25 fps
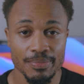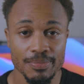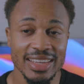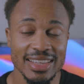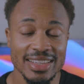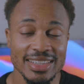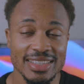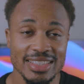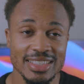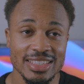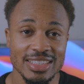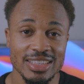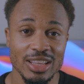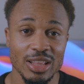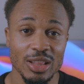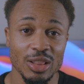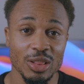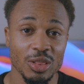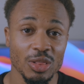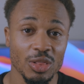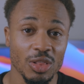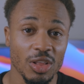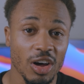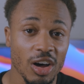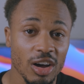It's
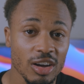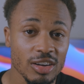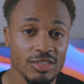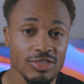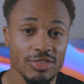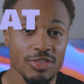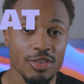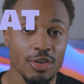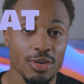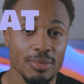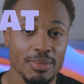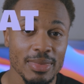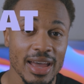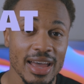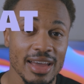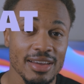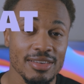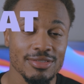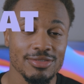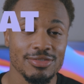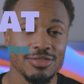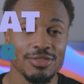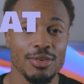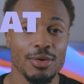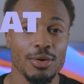log
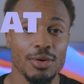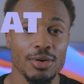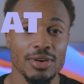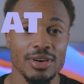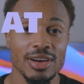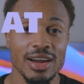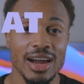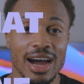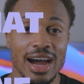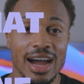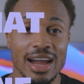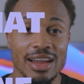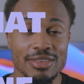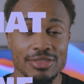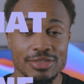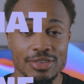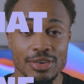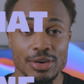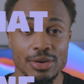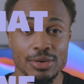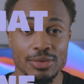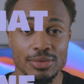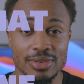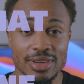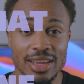format for
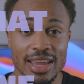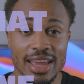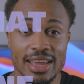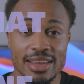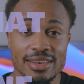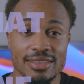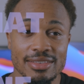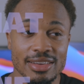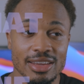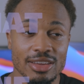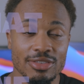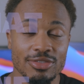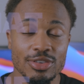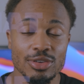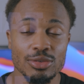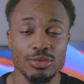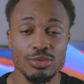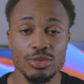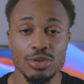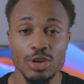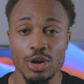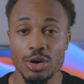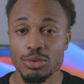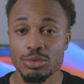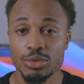iPhone. And if you
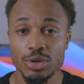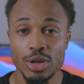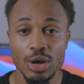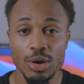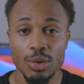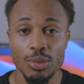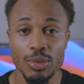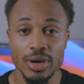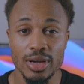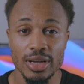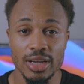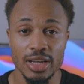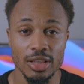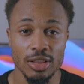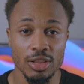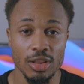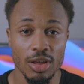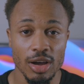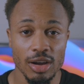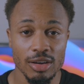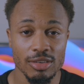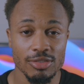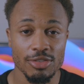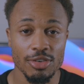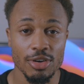don't know what a
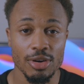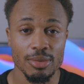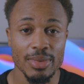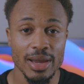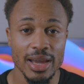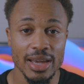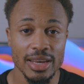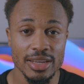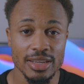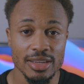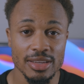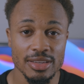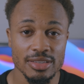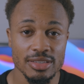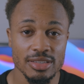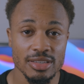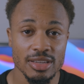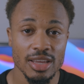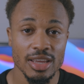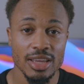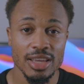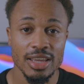log format is,